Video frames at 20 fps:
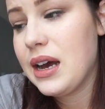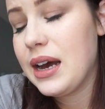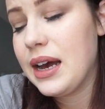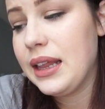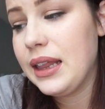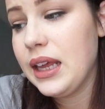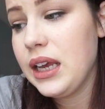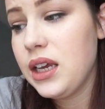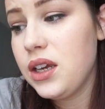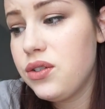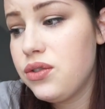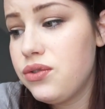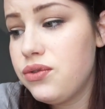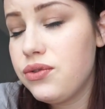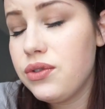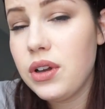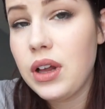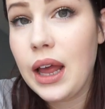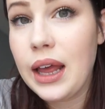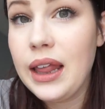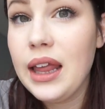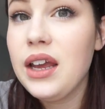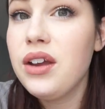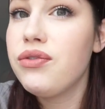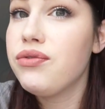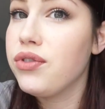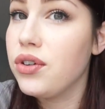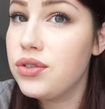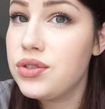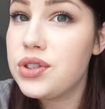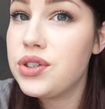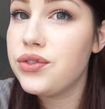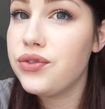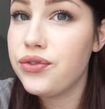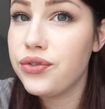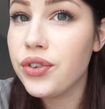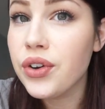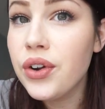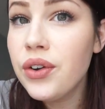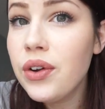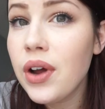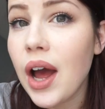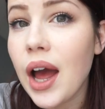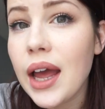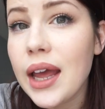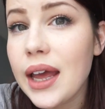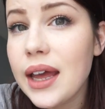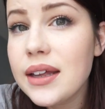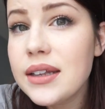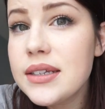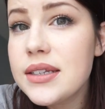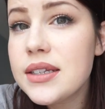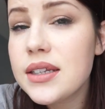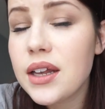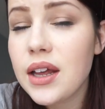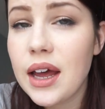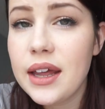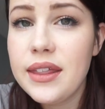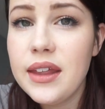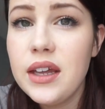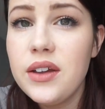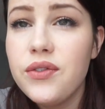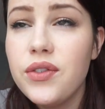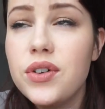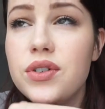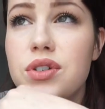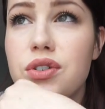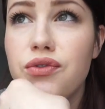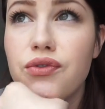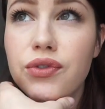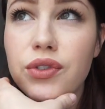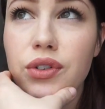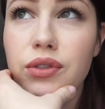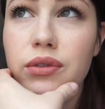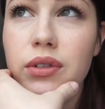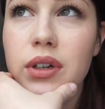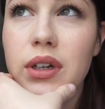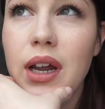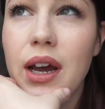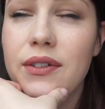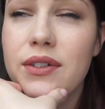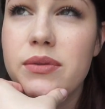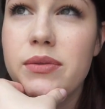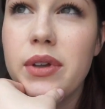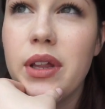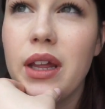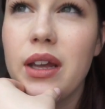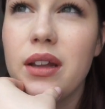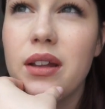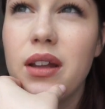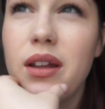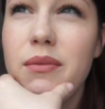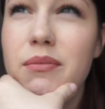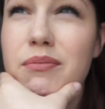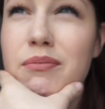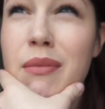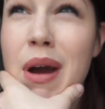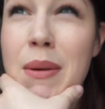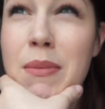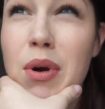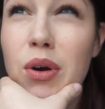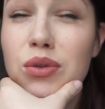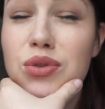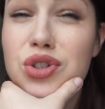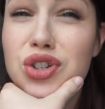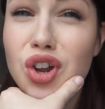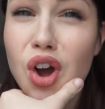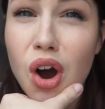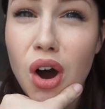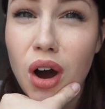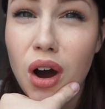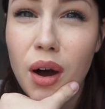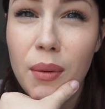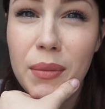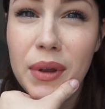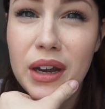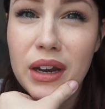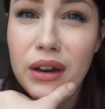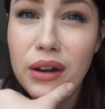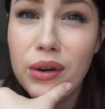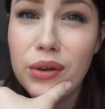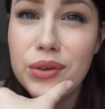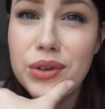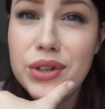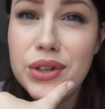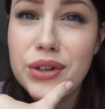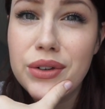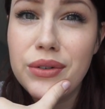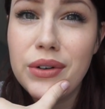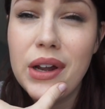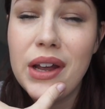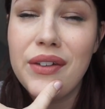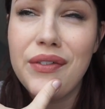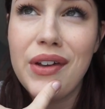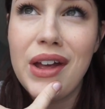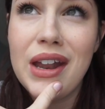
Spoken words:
I like frozen fruit, I guess. I think frozen fruit would have to be like my most common go-to, if